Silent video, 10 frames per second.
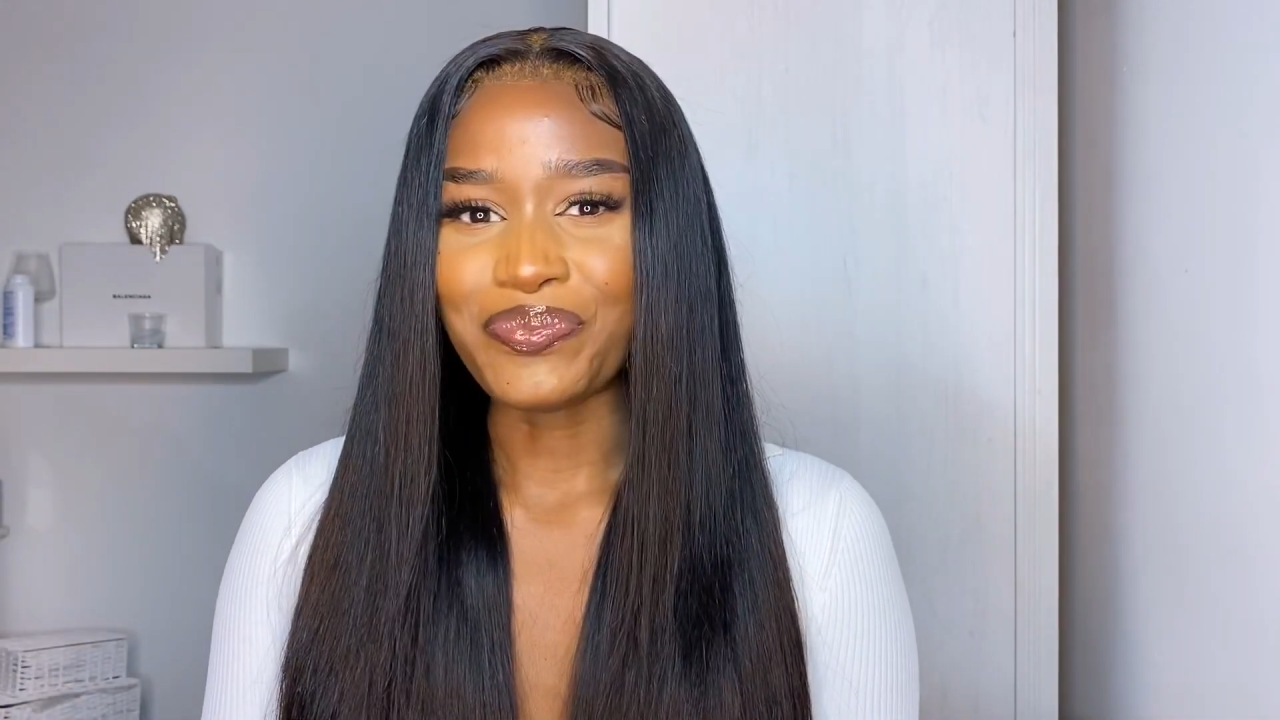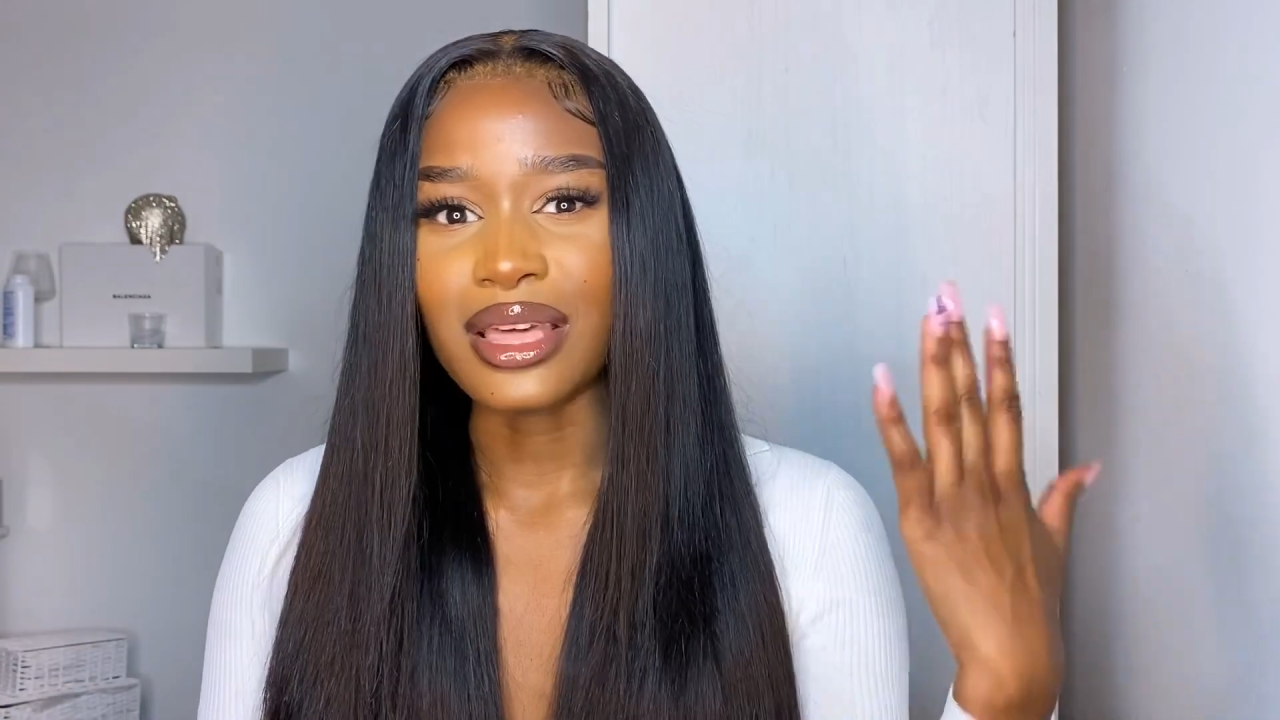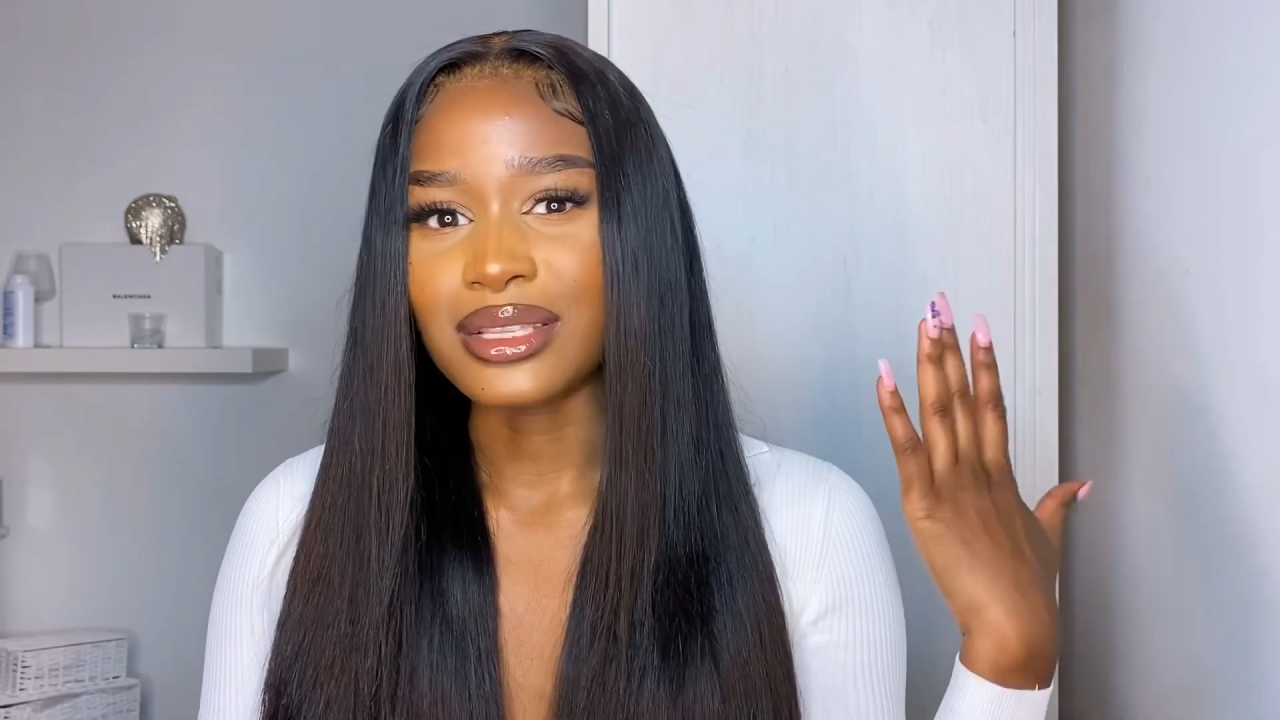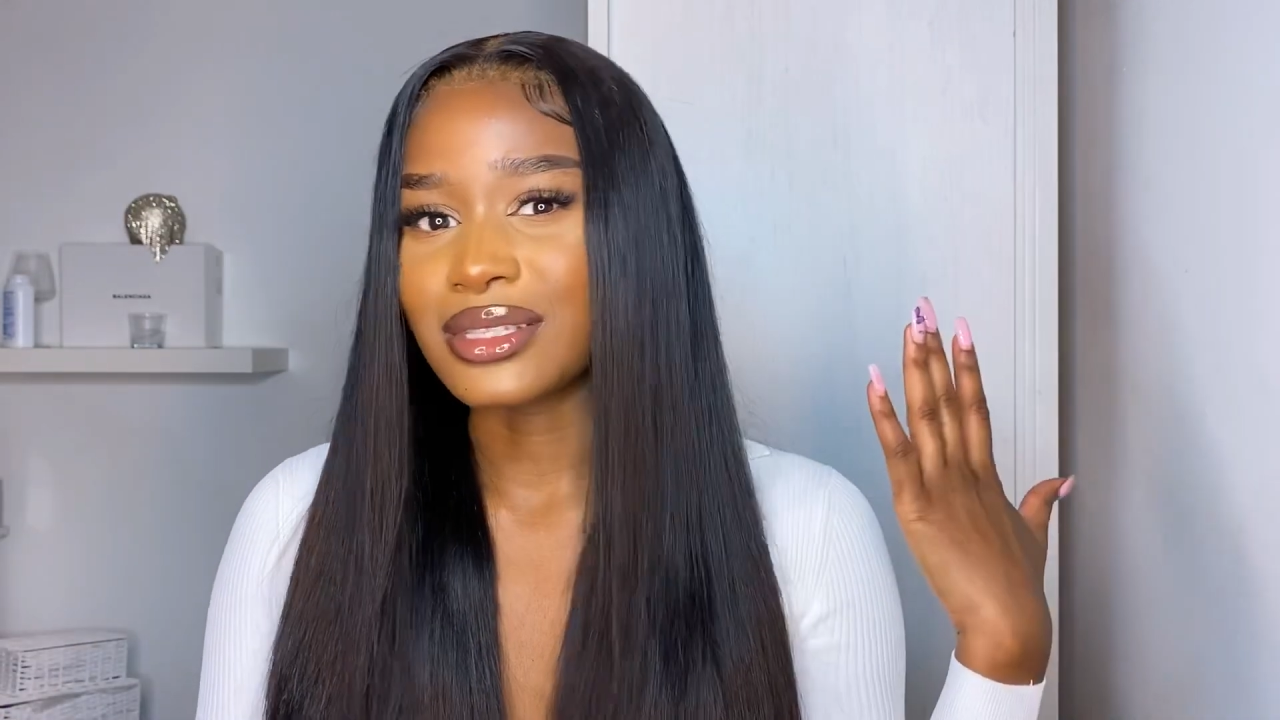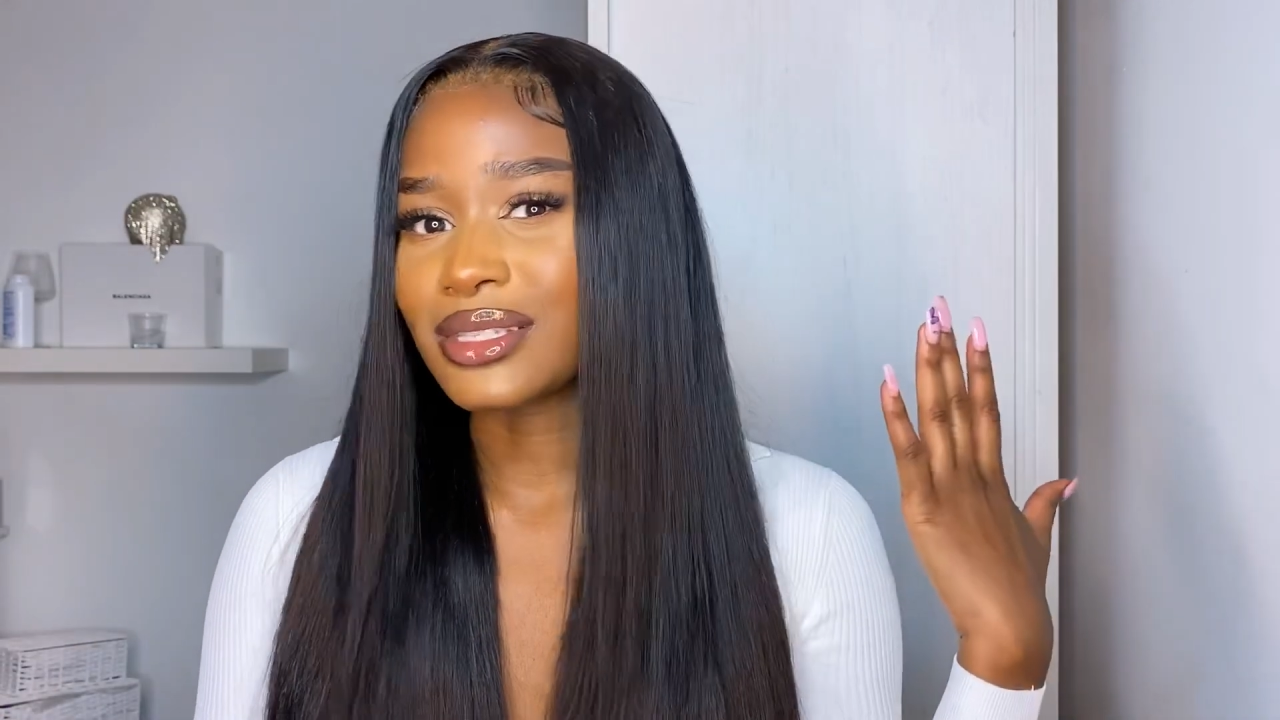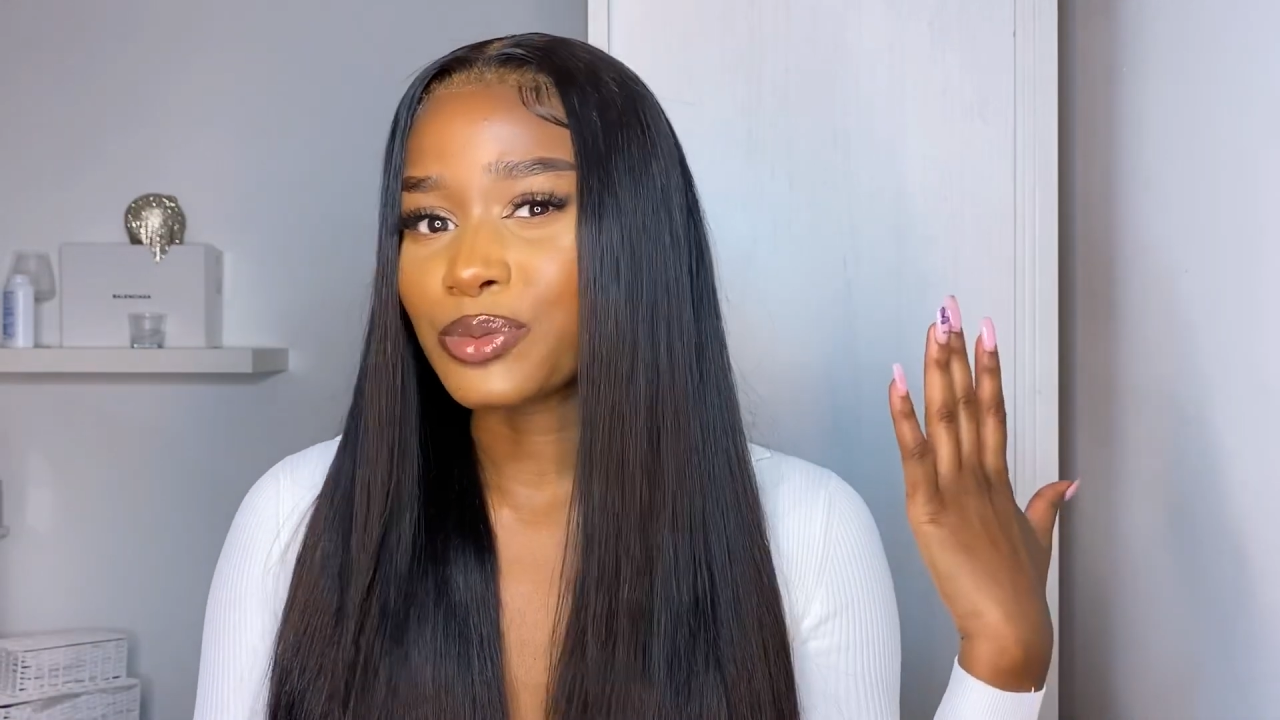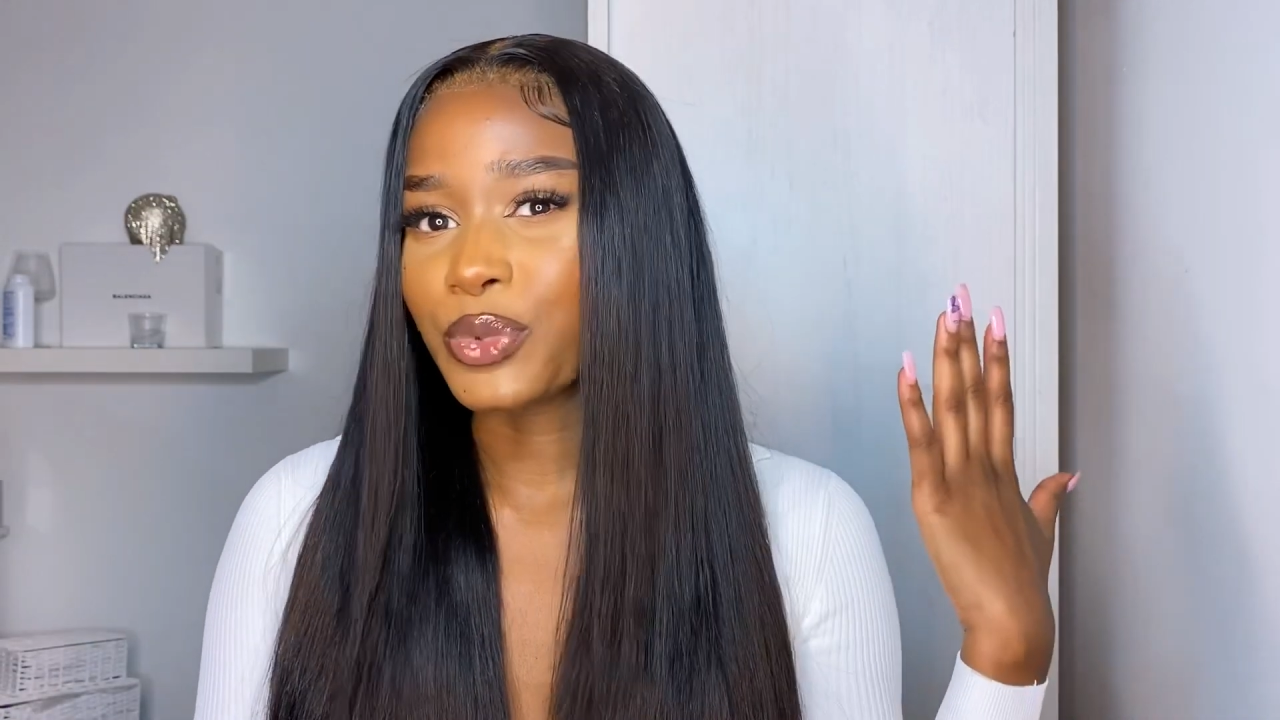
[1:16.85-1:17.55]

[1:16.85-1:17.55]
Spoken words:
this is